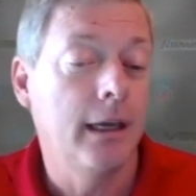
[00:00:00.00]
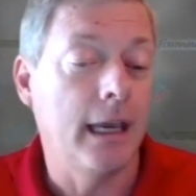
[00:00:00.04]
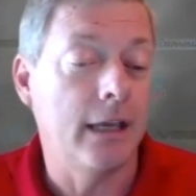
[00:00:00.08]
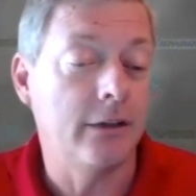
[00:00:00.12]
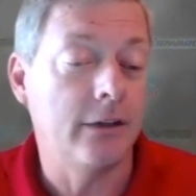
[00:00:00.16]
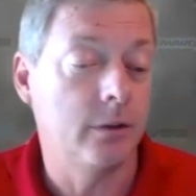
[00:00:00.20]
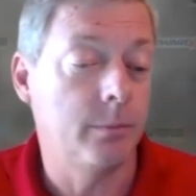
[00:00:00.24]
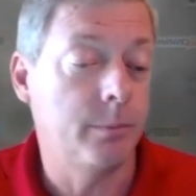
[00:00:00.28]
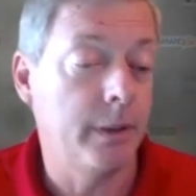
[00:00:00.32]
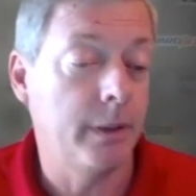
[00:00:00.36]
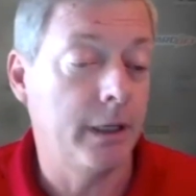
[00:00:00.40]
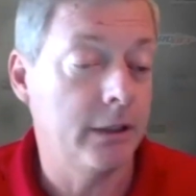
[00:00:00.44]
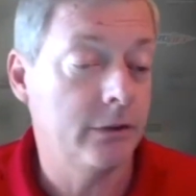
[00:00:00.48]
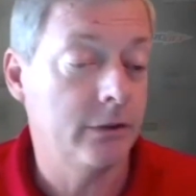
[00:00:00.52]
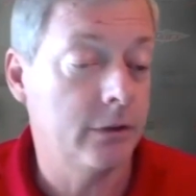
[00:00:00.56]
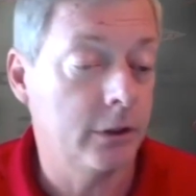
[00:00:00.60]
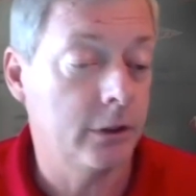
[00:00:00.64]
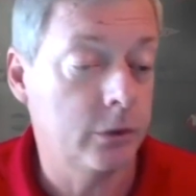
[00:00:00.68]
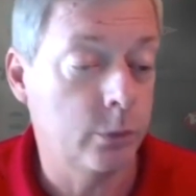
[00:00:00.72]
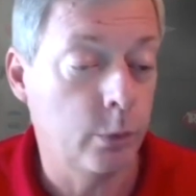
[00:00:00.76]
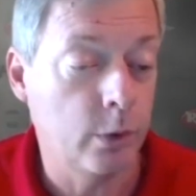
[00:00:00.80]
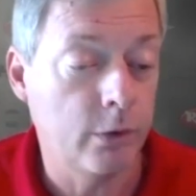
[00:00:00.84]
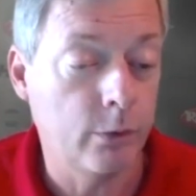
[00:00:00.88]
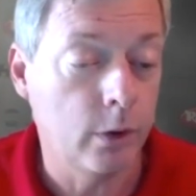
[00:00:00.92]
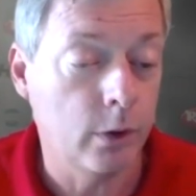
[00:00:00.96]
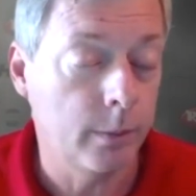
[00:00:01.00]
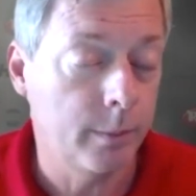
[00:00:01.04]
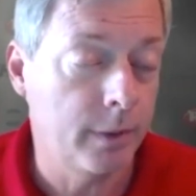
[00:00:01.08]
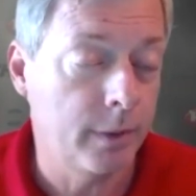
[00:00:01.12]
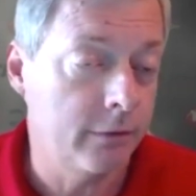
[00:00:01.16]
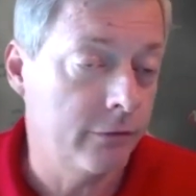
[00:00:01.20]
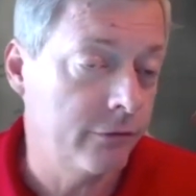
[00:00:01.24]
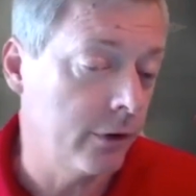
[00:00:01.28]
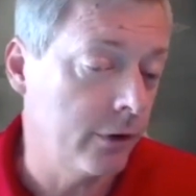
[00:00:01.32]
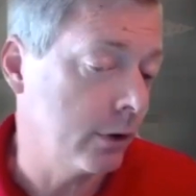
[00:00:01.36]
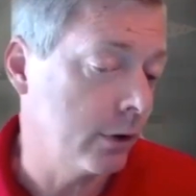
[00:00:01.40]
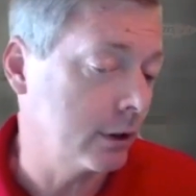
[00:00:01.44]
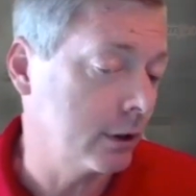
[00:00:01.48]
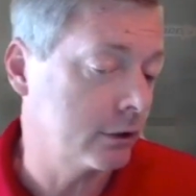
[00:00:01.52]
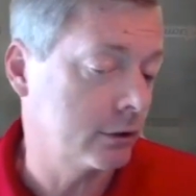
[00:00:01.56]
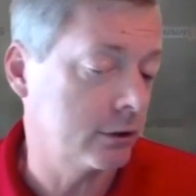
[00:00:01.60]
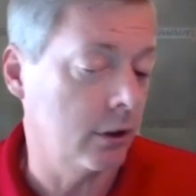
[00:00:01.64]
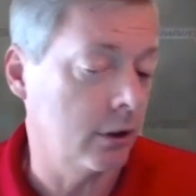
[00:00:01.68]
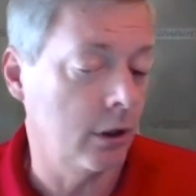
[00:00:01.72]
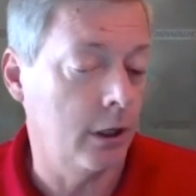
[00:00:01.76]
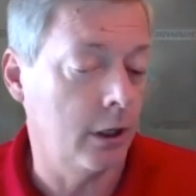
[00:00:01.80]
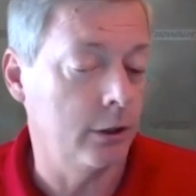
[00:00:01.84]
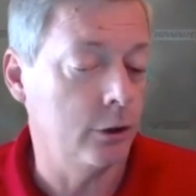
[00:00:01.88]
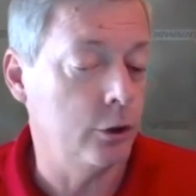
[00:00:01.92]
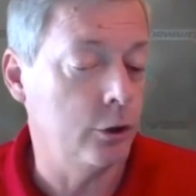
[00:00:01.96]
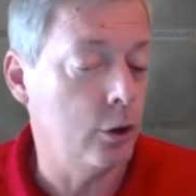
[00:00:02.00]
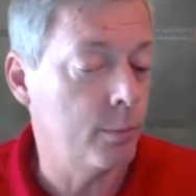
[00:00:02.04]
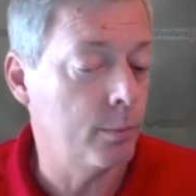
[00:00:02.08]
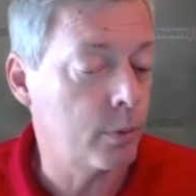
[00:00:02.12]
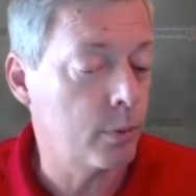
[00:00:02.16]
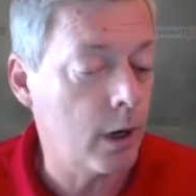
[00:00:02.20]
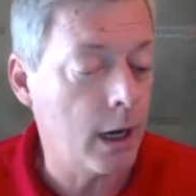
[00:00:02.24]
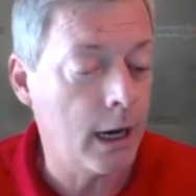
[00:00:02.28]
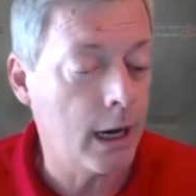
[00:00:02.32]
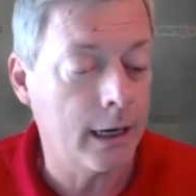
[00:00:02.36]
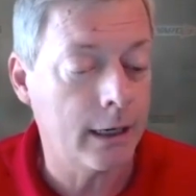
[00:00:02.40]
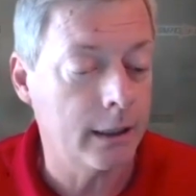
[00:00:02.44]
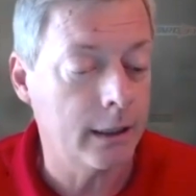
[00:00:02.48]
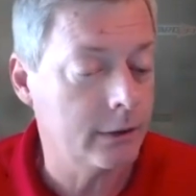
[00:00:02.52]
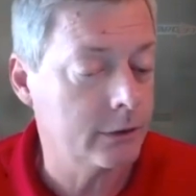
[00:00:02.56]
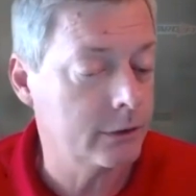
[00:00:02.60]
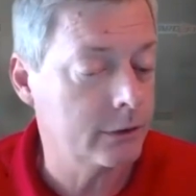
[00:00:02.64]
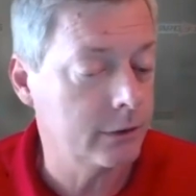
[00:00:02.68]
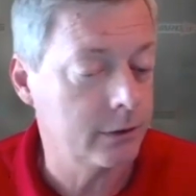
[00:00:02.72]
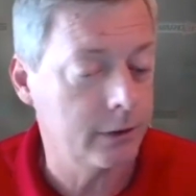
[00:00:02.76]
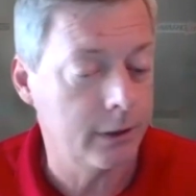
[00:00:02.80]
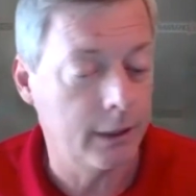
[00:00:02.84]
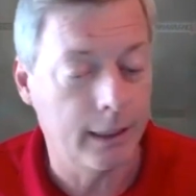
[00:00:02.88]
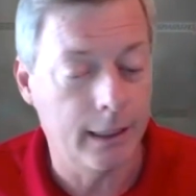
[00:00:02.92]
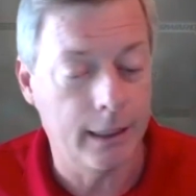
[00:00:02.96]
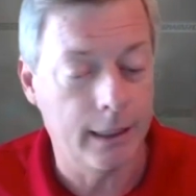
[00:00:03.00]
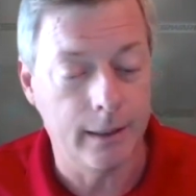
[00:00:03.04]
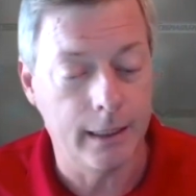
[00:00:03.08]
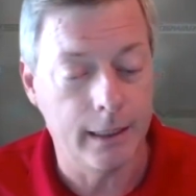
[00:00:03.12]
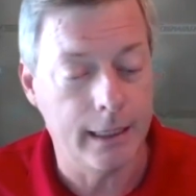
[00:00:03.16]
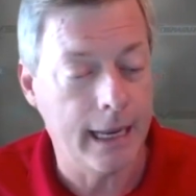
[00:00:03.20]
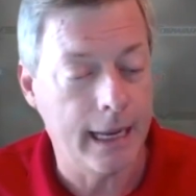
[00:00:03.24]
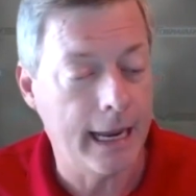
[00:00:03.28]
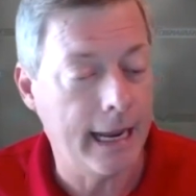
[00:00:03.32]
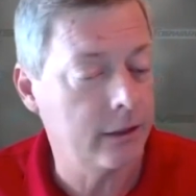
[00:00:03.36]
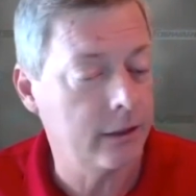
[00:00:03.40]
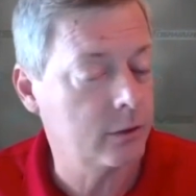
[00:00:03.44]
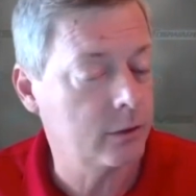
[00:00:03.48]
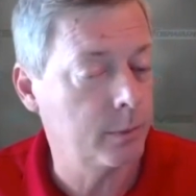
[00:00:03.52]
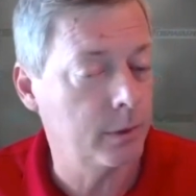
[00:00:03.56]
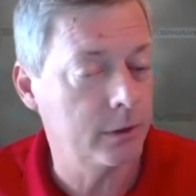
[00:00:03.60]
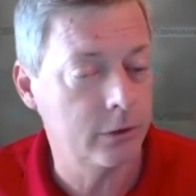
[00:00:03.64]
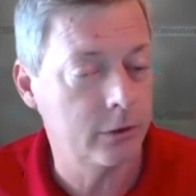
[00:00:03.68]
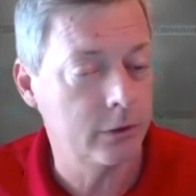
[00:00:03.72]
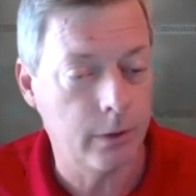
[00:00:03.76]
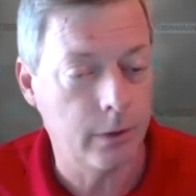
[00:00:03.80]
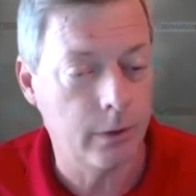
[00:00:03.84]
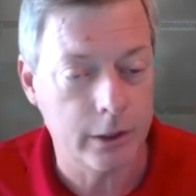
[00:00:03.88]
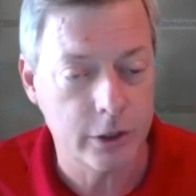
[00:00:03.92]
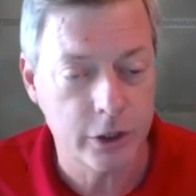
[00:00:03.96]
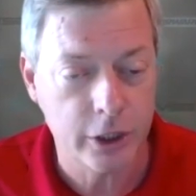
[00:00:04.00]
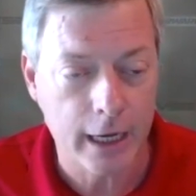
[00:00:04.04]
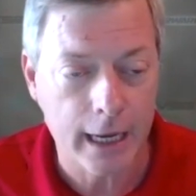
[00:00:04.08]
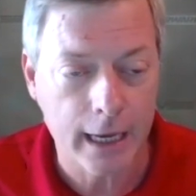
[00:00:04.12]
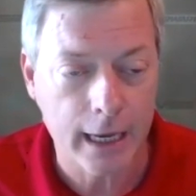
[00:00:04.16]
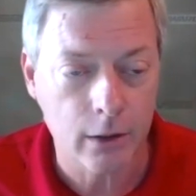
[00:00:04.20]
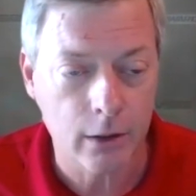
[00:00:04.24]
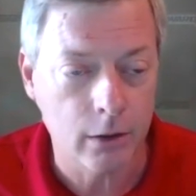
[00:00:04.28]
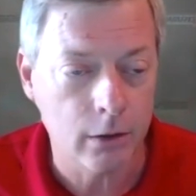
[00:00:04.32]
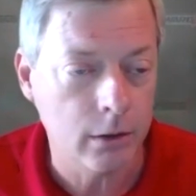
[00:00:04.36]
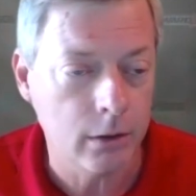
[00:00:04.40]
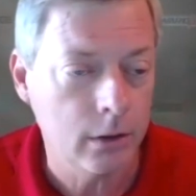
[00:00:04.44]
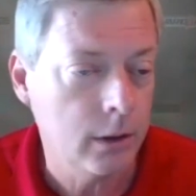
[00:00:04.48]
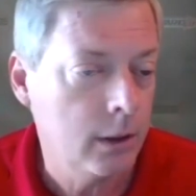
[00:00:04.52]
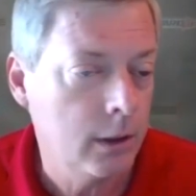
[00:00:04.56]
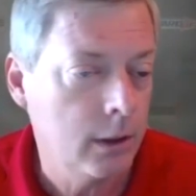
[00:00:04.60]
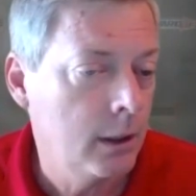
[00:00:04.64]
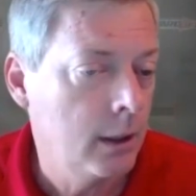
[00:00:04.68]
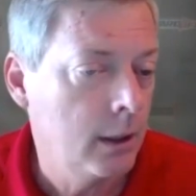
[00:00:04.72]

As a business, we've really been focused on new products, enhancements to our channel,